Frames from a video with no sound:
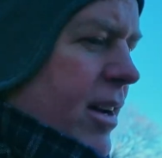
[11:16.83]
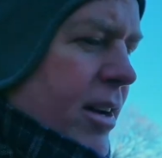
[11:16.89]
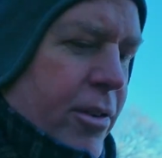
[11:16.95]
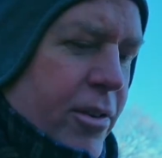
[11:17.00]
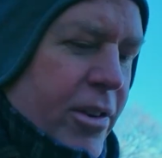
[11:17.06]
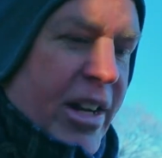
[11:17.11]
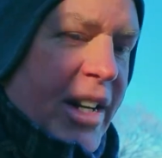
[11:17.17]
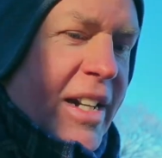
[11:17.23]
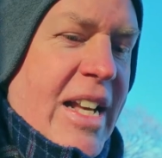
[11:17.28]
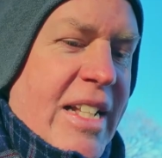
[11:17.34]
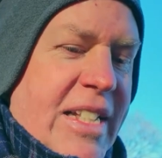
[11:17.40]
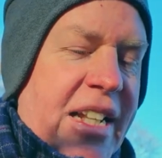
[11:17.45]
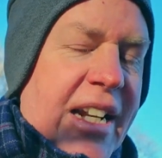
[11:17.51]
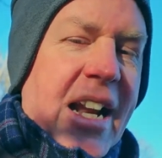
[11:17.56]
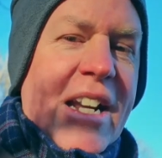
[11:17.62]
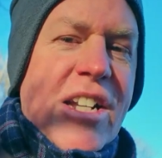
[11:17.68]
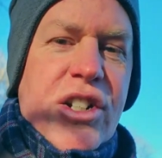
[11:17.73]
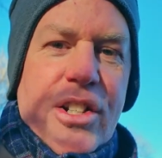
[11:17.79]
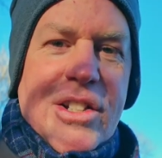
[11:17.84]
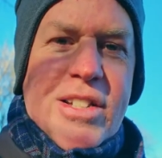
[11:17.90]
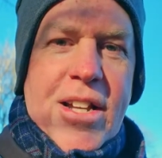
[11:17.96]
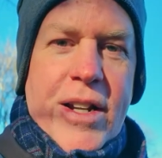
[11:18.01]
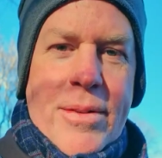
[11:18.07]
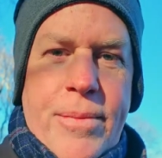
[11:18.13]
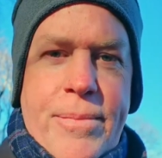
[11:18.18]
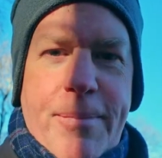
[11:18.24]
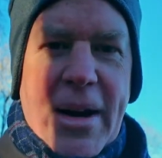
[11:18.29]
or any destinations
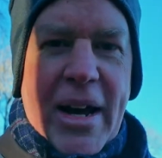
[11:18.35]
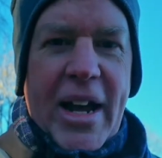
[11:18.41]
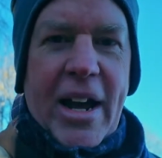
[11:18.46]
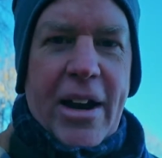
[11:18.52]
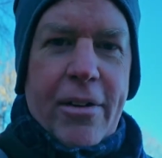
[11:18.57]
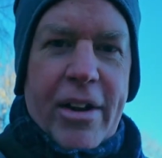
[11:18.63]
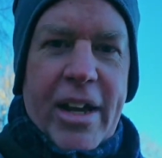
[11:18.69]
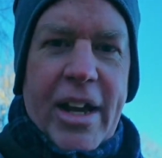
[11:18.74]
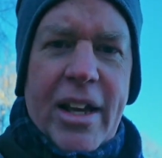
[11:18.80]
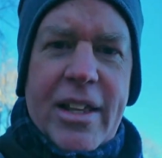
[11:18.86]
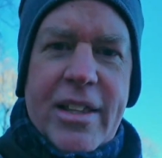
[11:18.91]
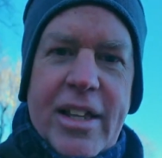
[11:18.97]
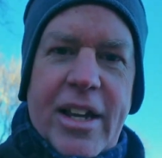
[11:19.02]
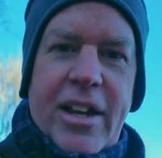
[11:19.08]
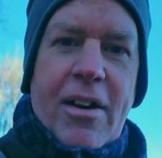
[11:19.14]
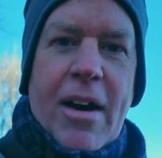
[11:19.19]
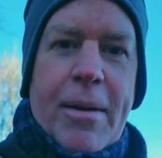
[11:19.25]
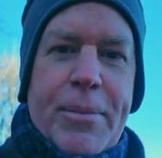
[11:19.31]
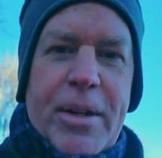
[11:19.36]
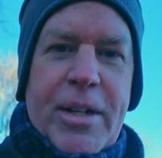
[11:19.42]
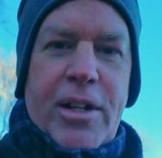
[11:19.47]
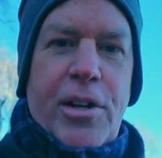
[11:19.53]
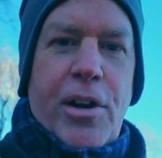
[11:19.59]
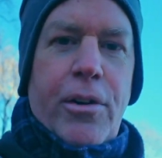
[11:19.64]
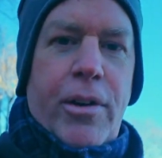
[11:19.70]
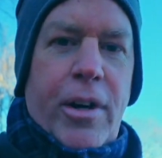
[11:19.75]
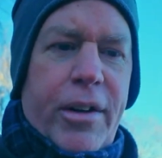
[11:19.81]
in my area that you happen to
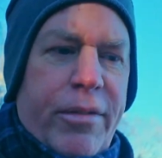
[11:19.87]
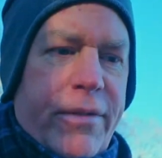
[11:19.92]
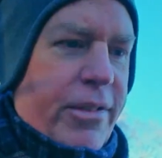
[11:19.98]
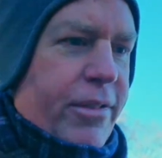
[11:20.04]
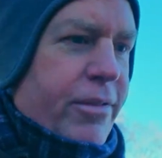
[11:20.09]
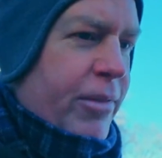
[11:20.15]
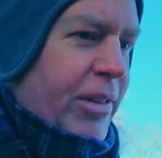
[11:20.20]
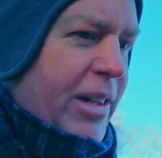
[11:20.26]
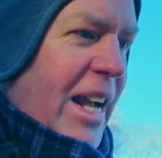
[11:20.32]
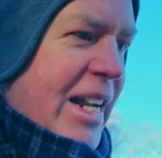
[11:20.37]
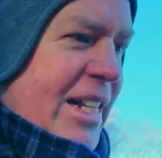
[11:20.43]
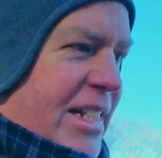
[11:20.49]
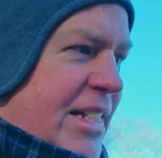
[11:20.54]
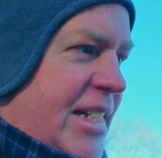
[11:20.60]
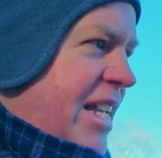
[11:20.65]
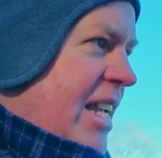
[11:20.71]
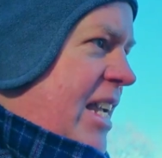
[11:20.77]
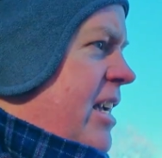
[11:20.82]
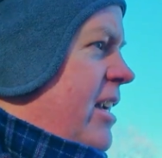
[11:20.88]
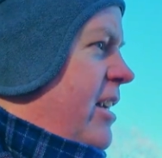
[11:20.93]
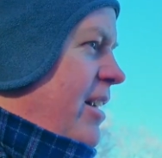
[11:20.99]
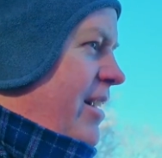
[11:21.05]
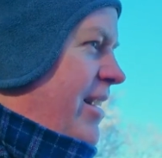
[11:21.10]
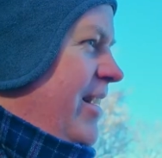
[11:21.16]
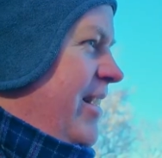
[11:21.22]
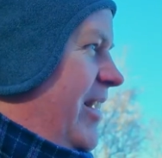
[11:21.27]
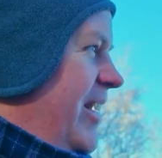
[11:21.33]
know of, would like to see,
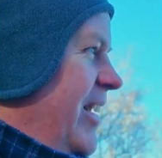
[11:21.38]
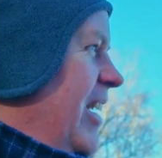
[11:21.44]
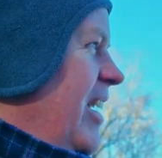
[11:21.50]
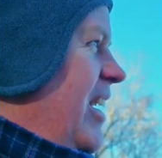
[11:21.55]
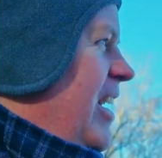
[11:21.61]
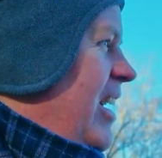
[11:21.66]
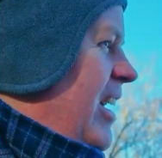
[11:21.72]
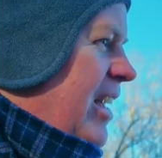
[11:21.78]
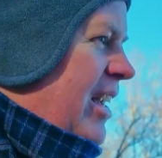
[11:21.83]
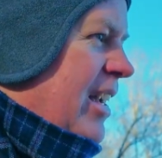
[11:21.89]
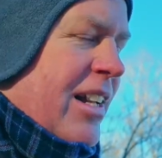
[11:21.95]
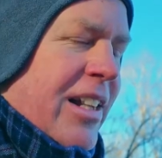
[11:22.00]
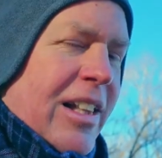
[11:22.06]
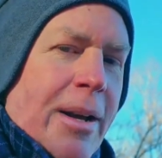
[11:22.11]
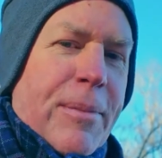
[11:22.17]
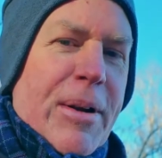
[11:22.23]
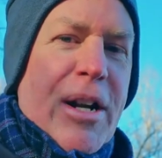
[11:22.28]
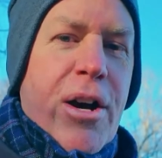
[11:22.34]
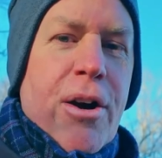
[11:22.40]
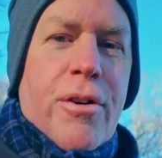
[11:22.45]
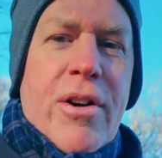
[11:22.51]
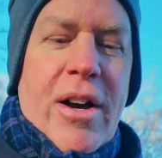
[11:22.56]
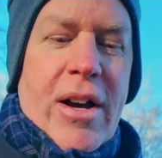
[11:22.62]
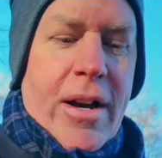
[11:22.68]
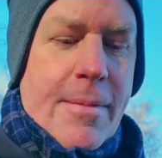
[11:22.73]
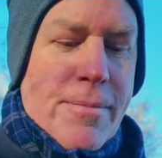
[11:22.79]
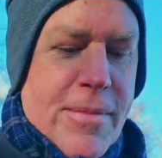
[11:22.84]
let me know.
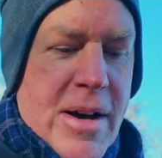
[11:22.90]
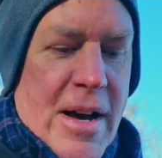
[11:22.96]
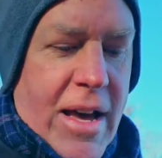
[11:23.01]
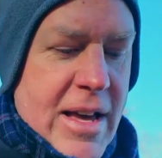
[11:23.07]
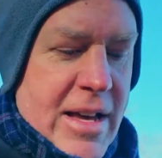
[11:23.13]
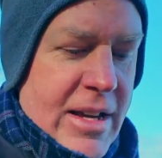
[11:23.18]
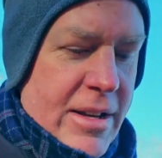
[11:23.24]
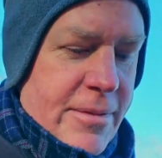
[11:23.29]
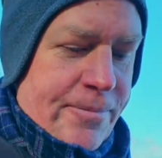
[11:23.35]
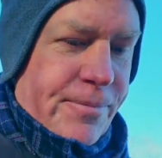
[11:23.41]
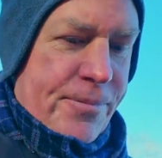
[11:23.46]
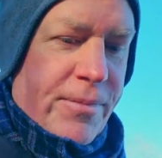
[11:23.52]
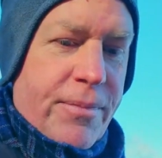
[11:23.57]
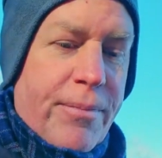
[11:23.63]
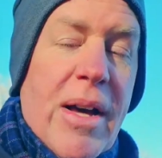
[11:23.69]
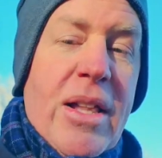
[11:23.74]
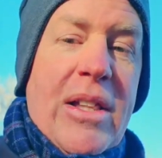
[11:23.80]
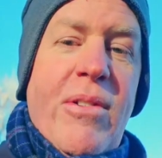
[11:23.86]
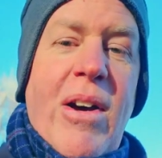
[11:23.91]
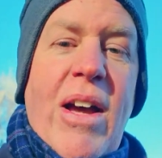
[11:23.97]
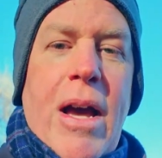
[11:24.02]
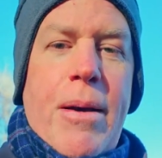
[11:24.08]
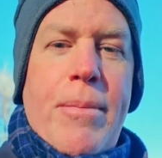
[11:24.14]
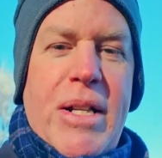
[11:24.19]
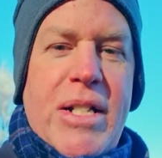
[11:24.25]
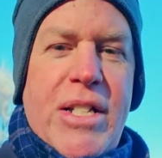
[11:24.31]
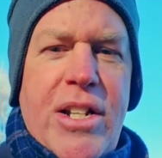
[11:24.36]
By the way,
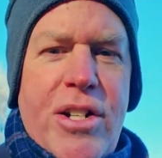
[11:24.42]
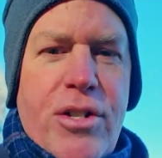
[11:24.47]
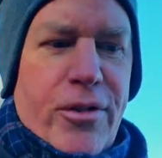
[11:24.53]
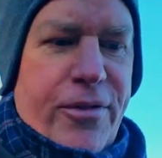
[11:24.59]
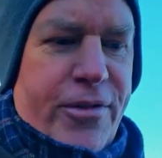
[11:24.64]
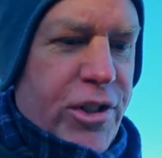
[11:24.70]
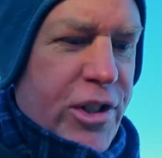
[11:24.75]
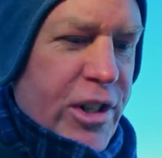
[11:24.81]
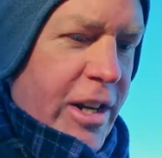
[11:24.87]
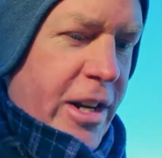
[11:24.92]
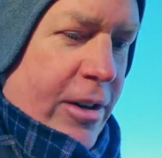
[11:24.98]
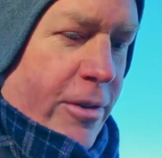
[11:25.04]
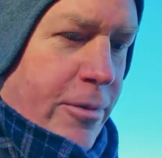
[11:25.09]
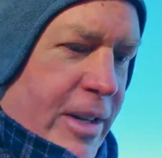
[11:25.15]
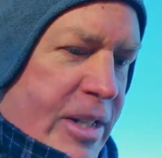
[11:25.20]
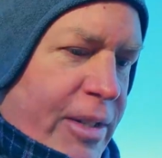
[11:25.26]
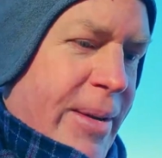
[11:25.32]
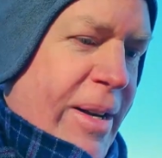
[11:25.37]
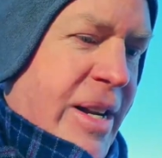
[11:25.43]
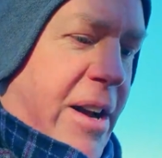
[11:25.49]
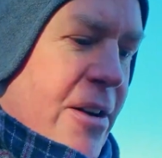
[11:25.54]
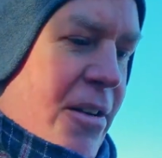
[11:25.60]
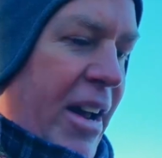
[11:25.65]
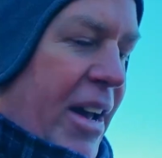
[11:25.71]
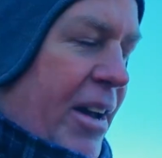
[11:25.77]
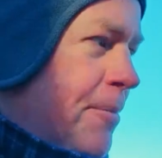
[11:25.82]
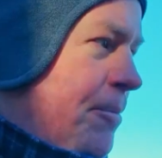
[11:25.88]
I'm in Central Virginia, Richmond
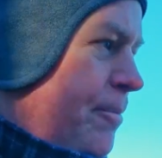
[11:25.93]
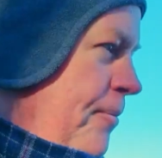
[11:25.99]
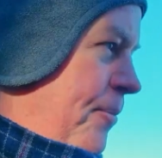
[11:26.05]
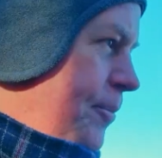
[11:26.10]
area.